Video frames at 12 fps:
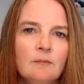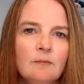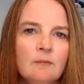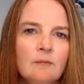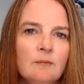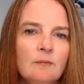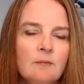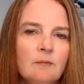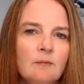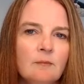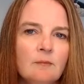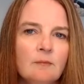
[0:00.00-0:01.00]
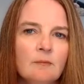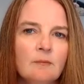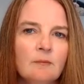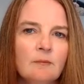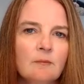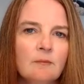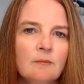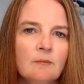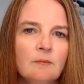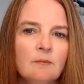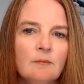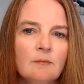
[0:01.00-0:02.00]

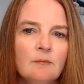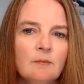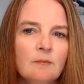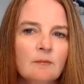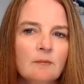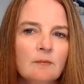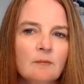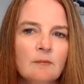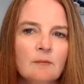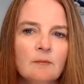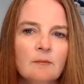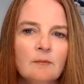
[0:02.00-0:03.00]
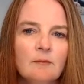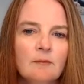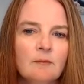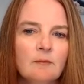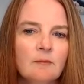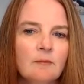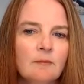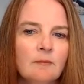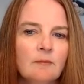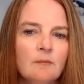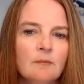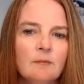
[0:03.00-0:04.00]

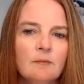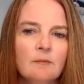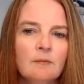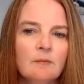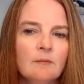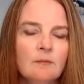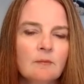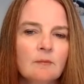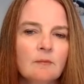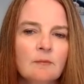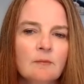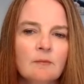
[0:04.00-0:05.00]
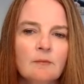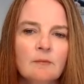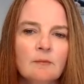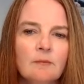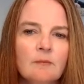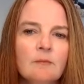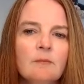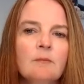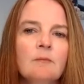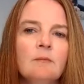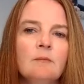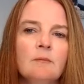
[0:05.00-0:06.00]

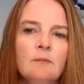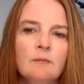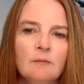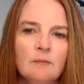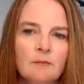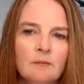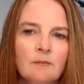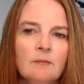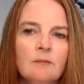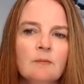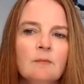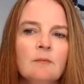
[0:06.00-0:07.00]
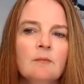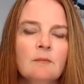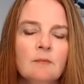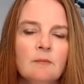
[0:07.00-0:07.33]
(not speaking)